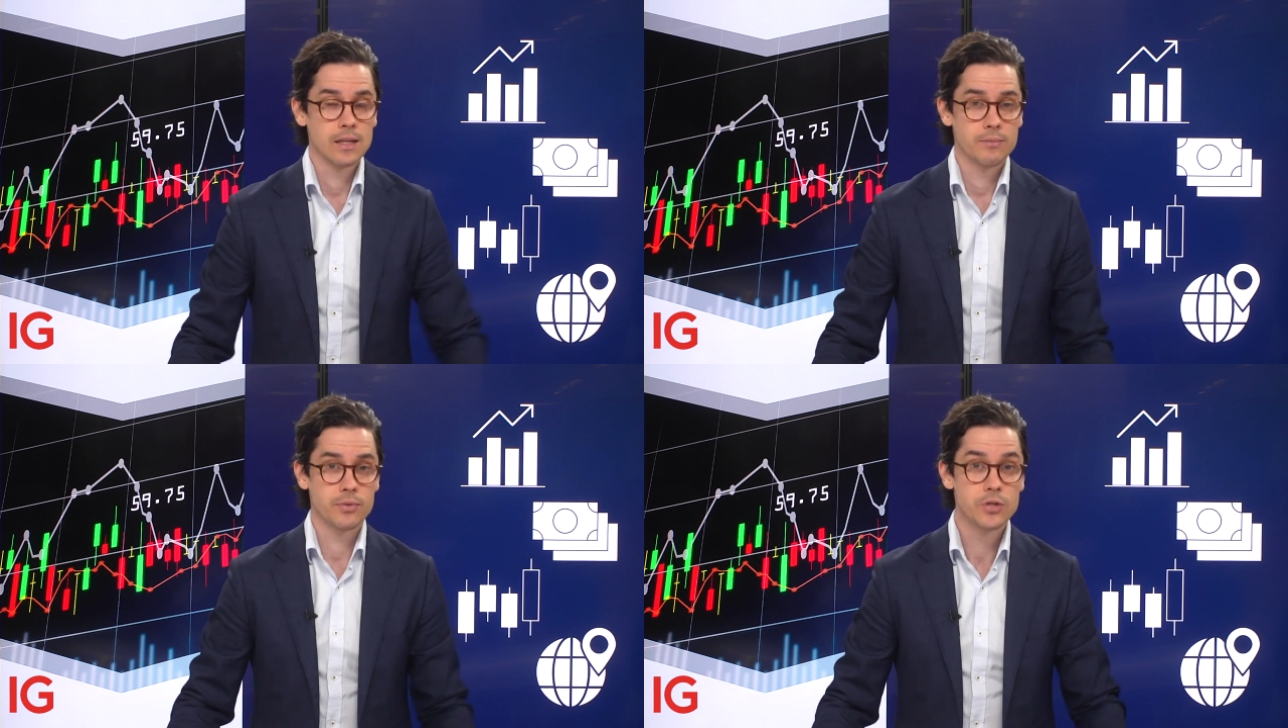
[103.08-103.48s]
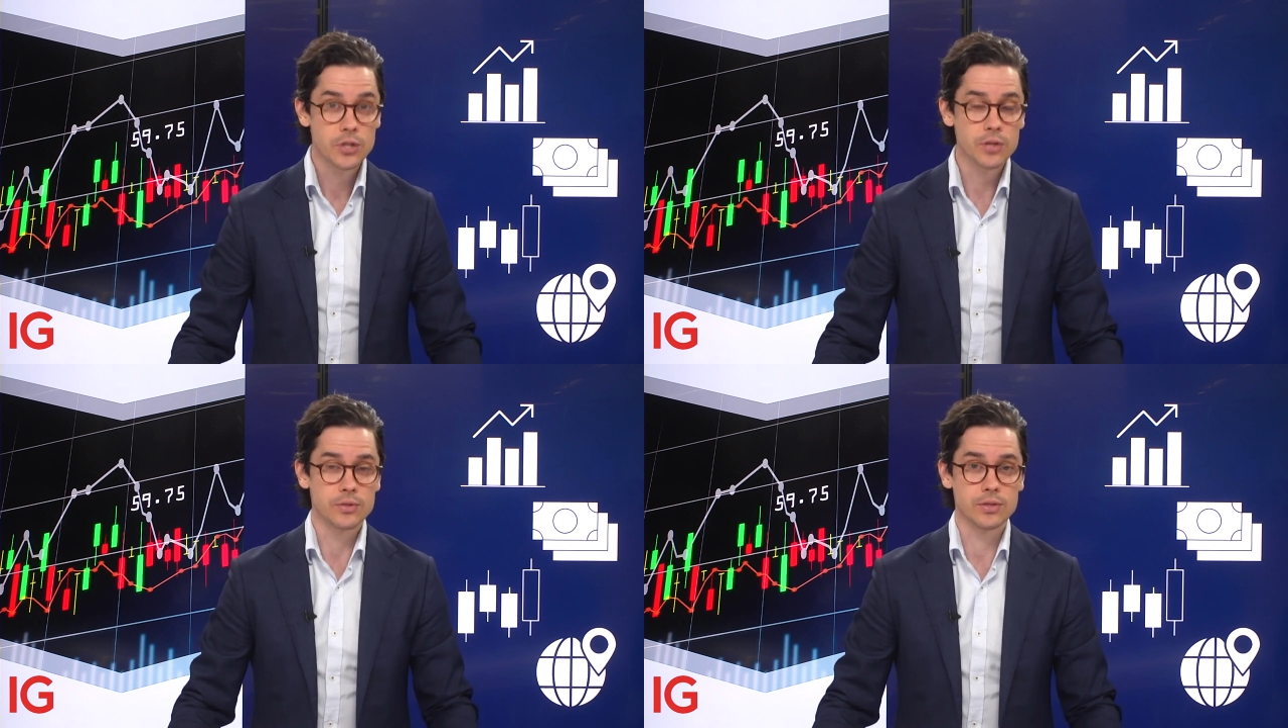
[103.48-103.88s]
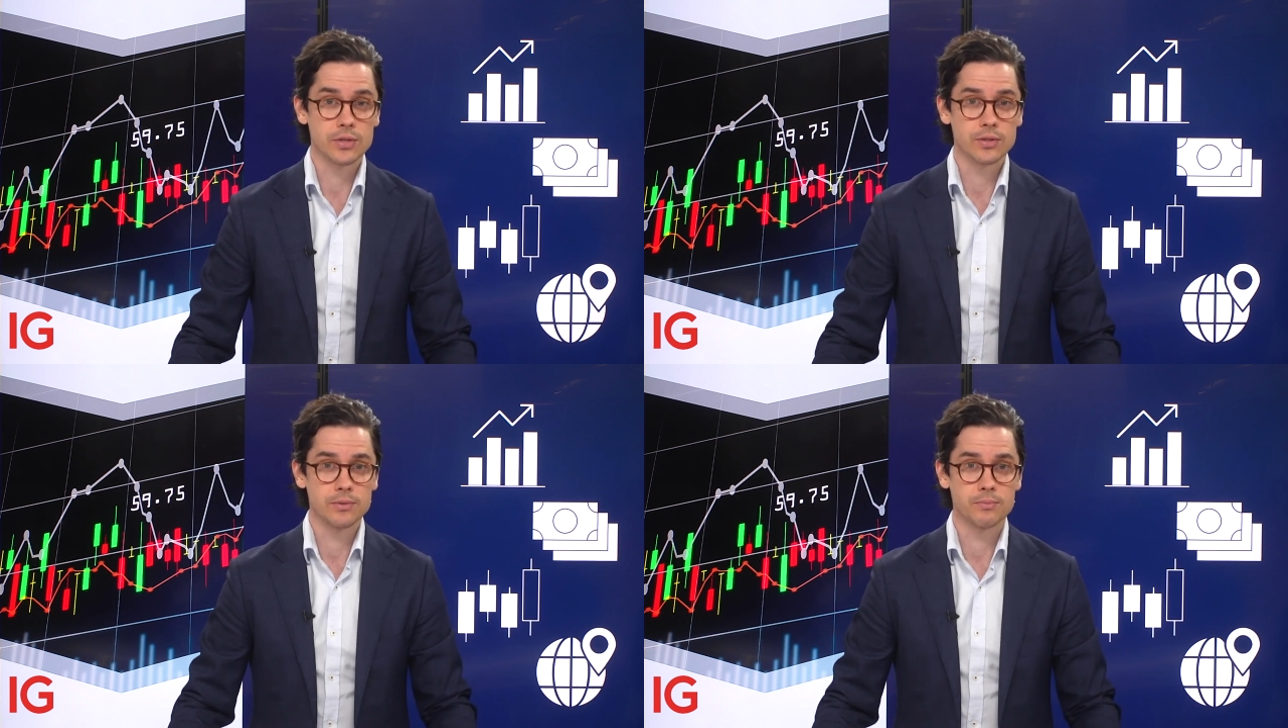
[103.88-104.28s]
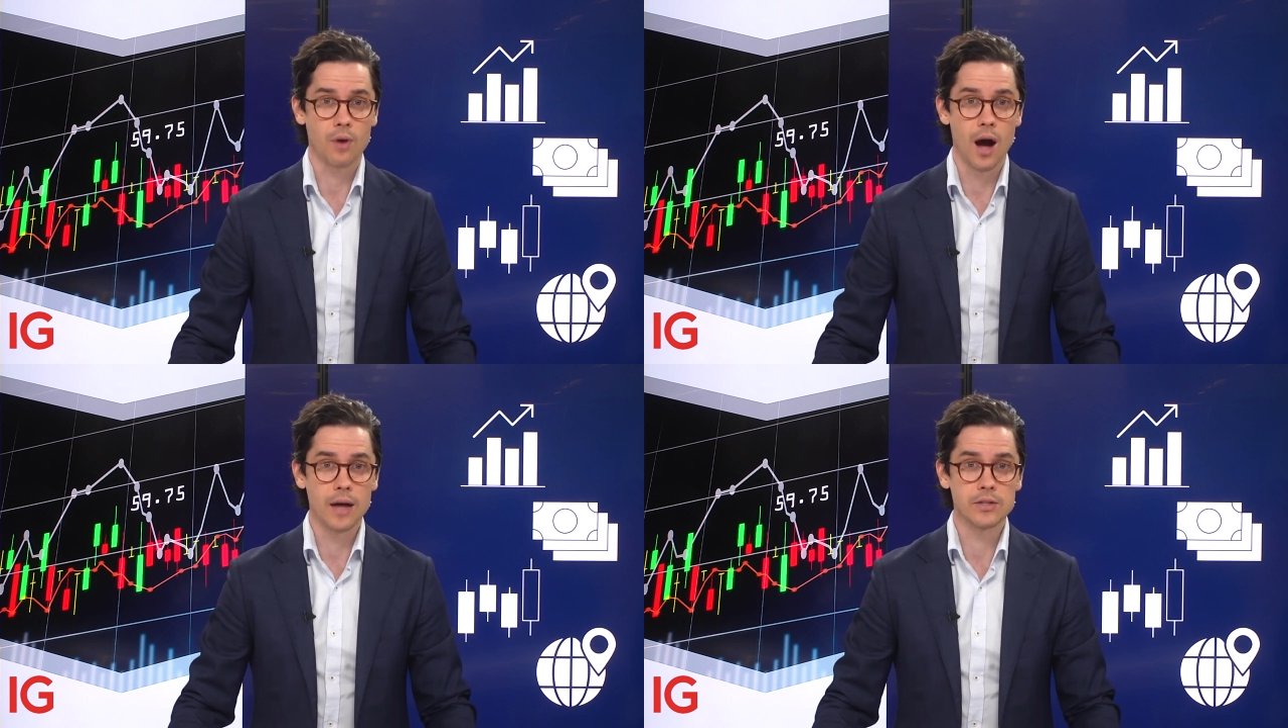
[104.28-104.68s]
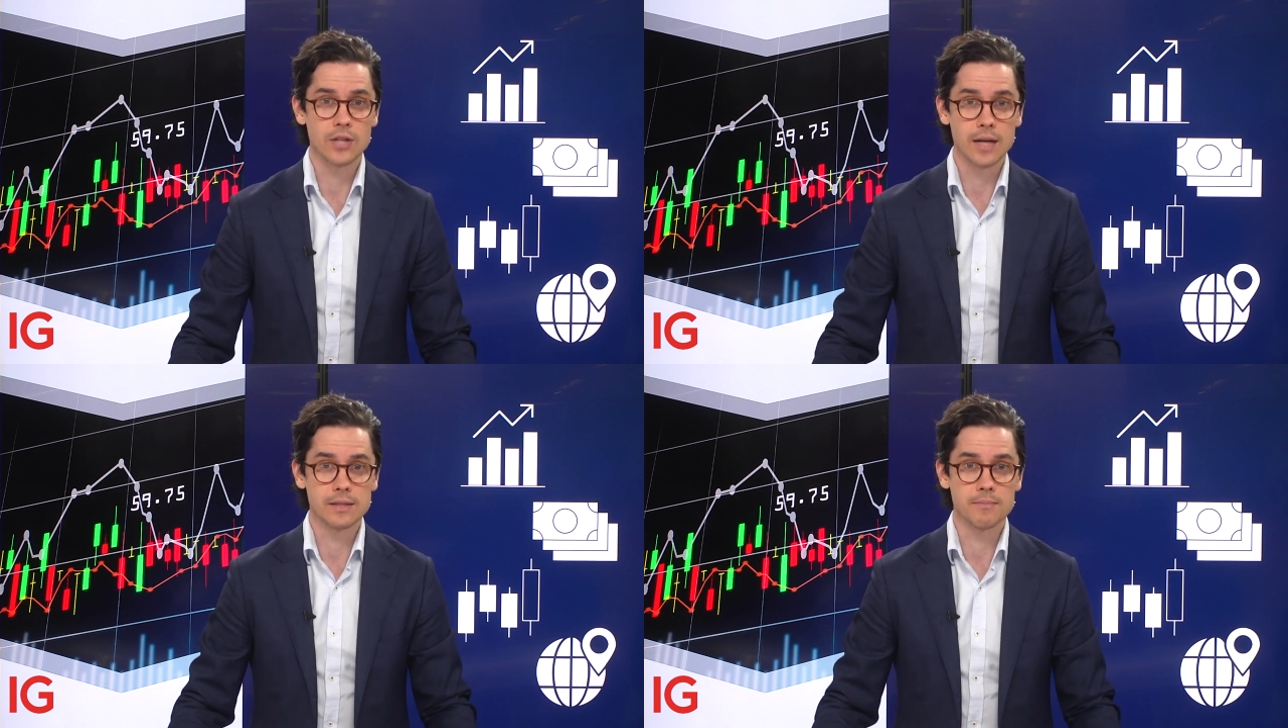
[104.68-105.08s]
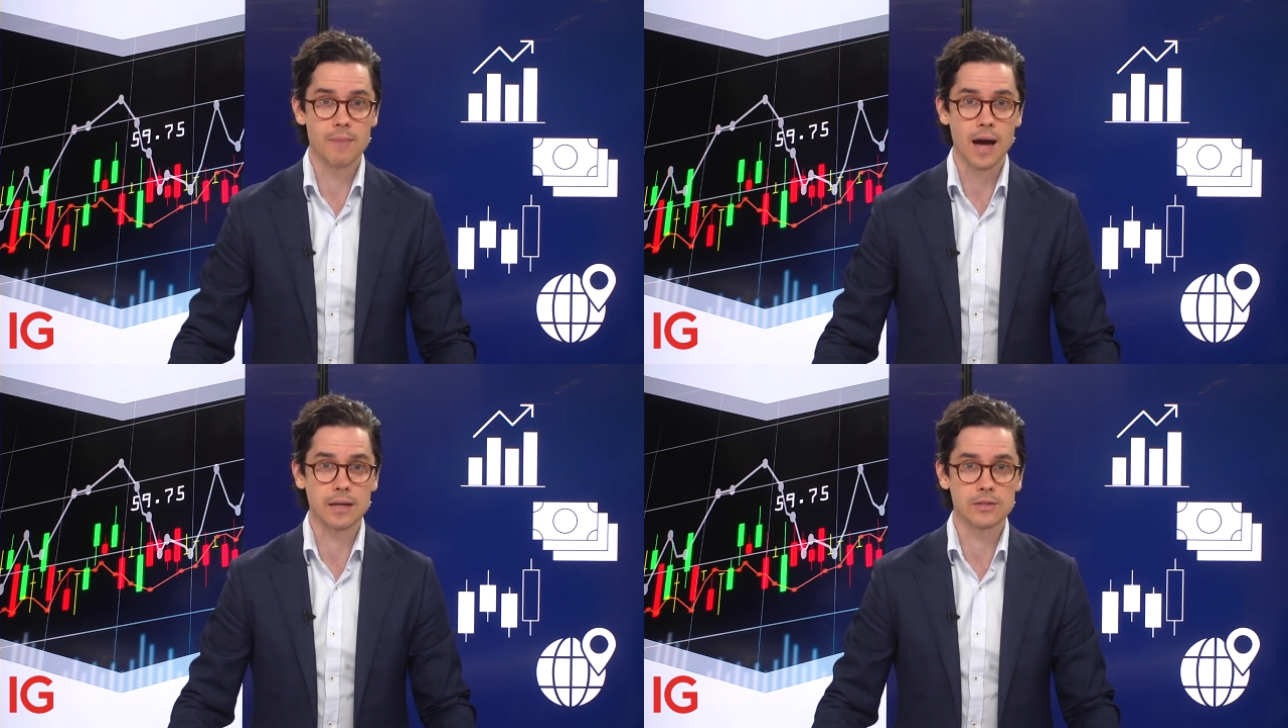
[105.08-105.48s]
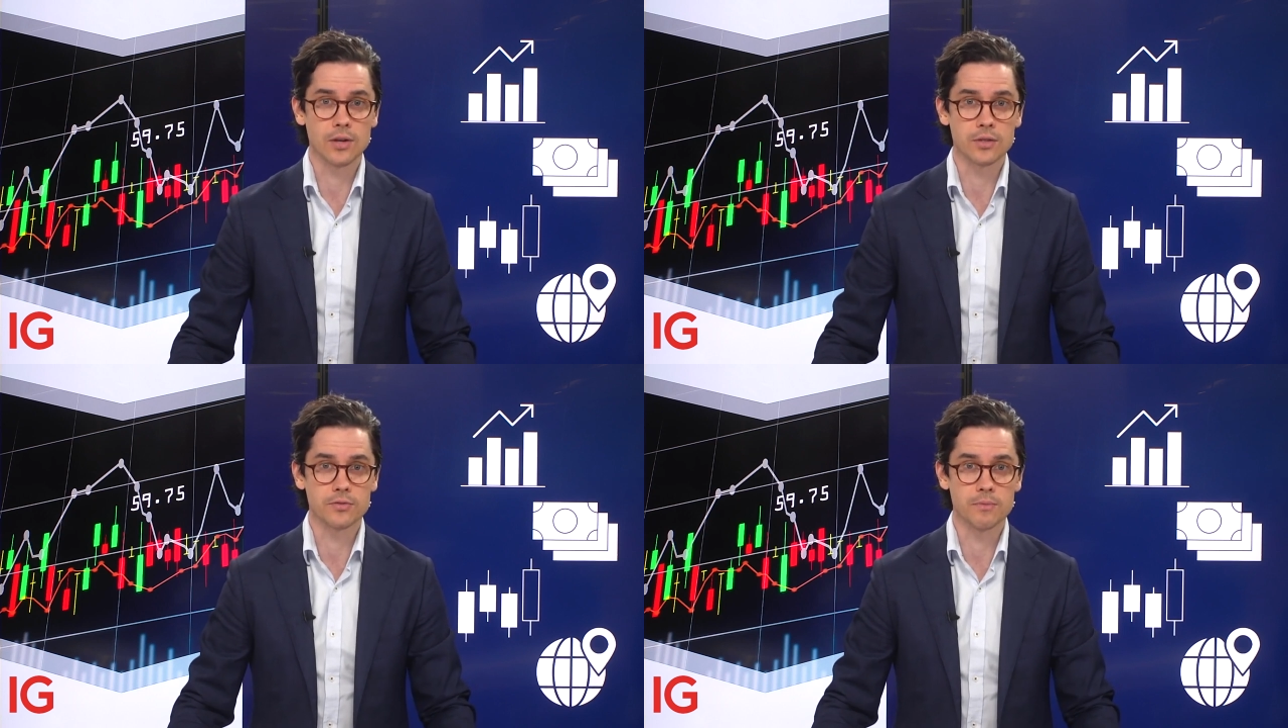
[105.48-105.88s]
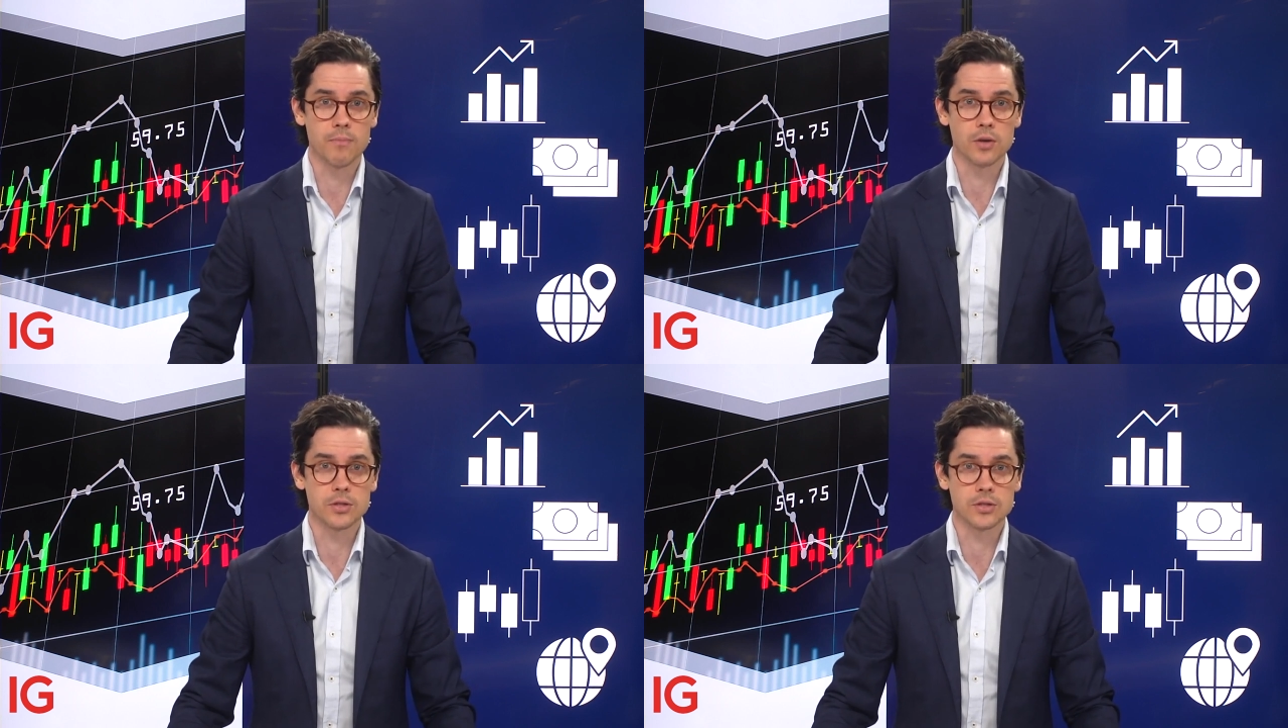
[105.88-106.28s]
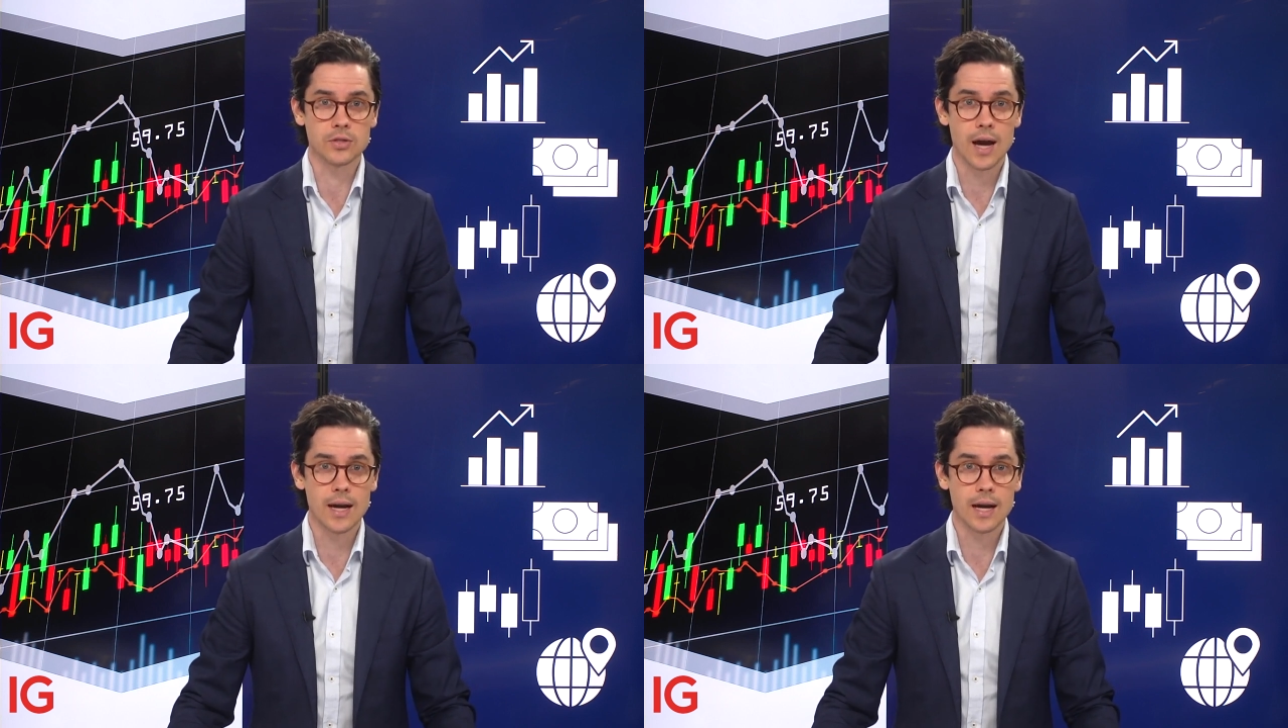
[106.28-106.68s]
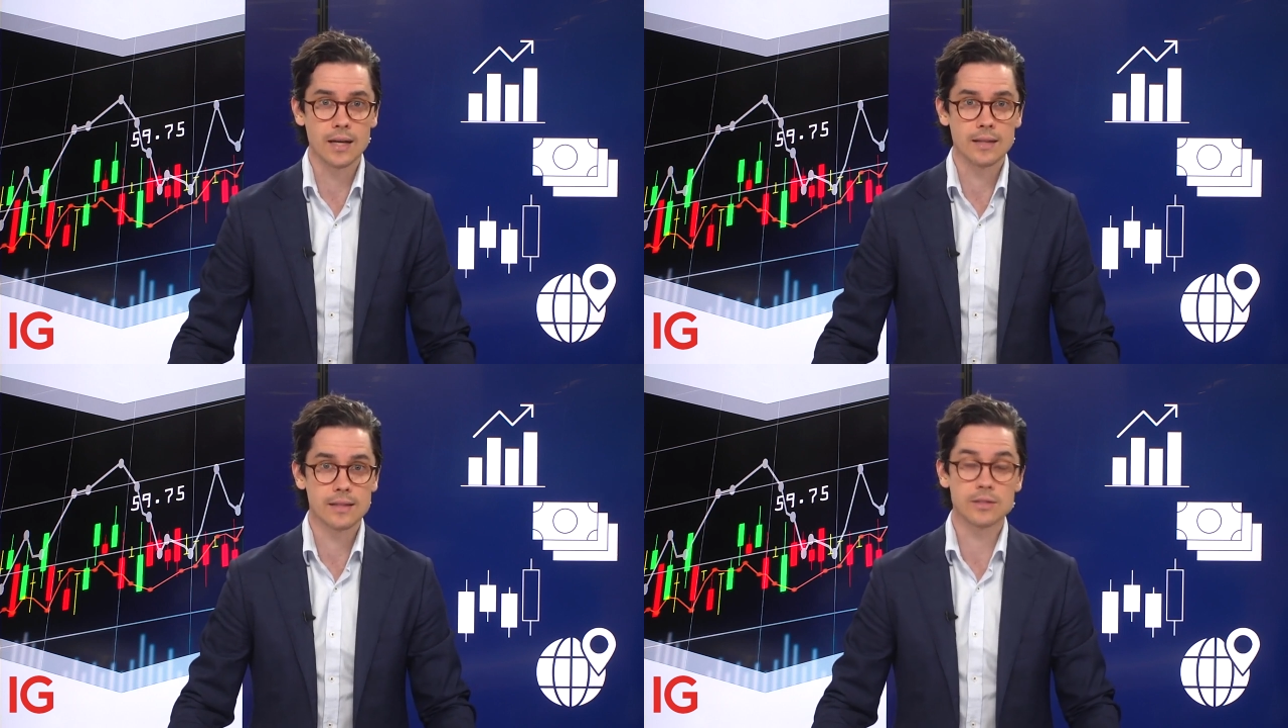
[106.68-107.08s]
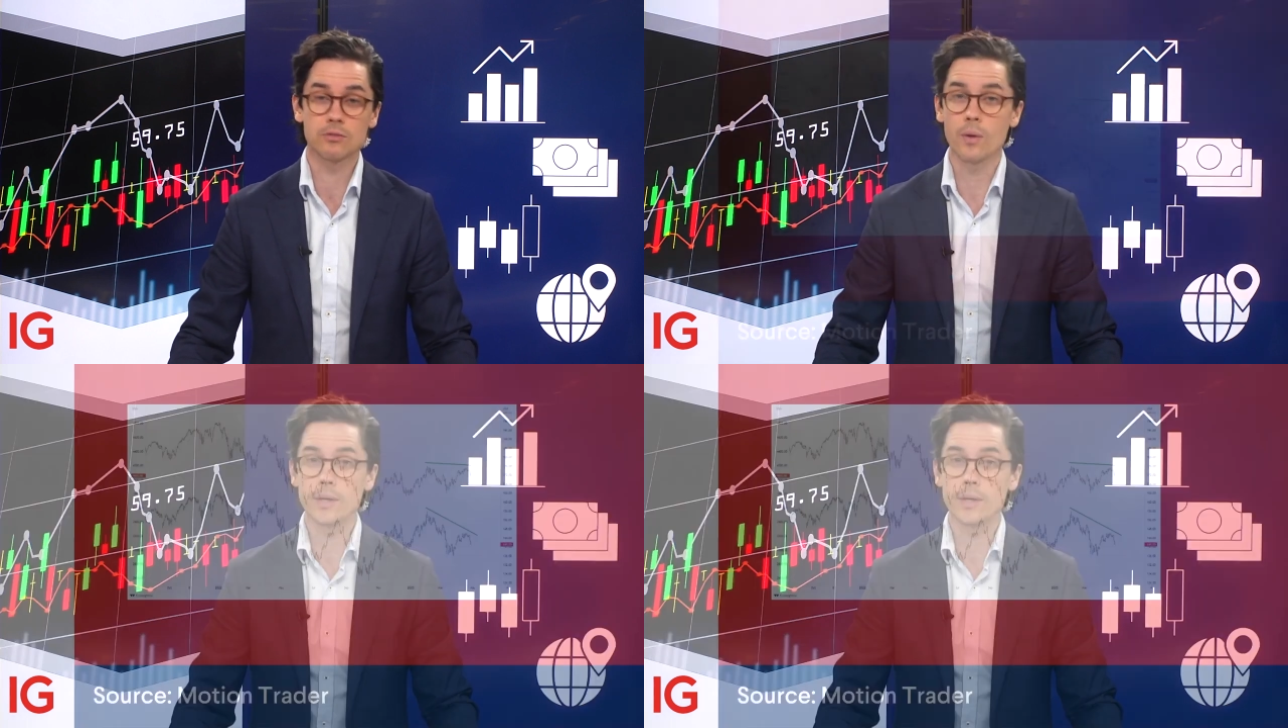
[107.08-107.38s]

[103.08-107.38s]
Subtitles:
produced by Jason McIntosh from Motion Trader, there's a growing